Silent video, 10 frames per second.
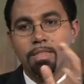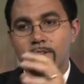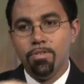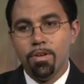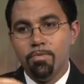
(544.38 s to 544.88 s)
the
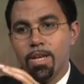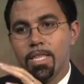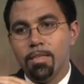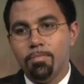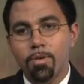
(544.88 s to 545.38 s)
during
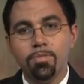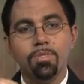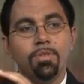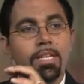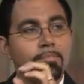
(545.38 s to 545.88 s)
reading, the
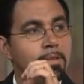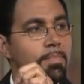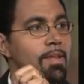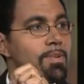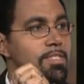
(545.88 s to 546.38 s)
post-reading, but in
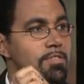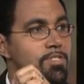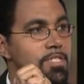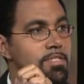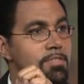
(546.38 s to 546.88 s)
many ways there's
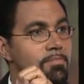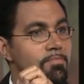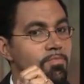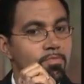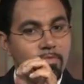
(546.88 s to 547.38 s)
just
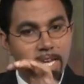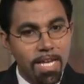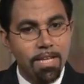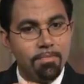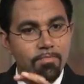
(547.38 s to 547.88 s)

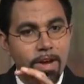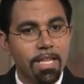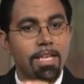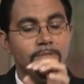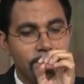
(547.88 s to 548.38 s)
reading, right?
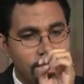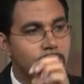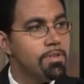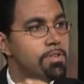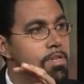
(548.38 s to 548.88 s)
That's
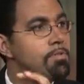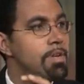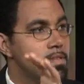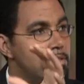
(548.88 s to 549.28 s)
what you do when